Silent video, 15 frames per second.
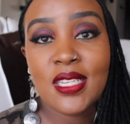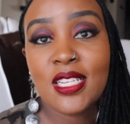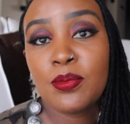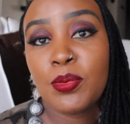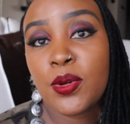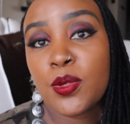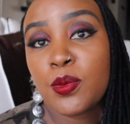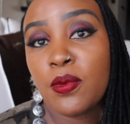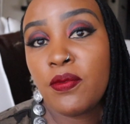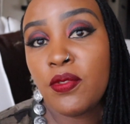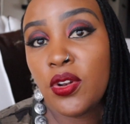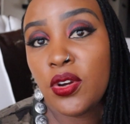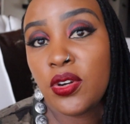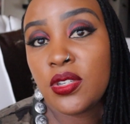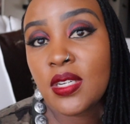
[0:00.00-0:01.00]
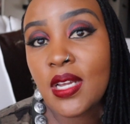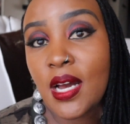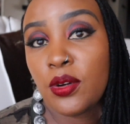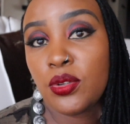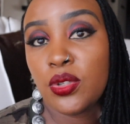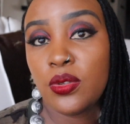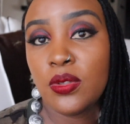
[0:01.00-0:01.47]
That's because we've learned
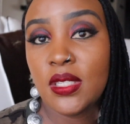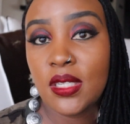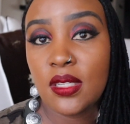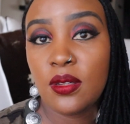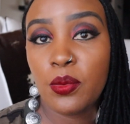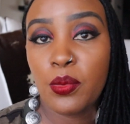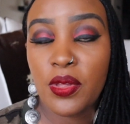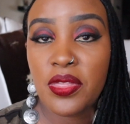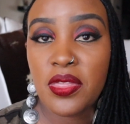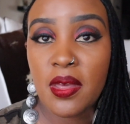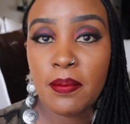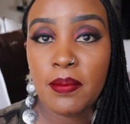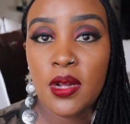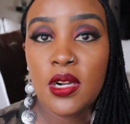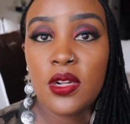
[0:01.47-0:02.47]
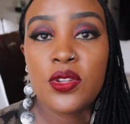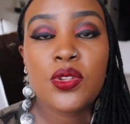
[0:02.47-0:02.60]
how to deal with them.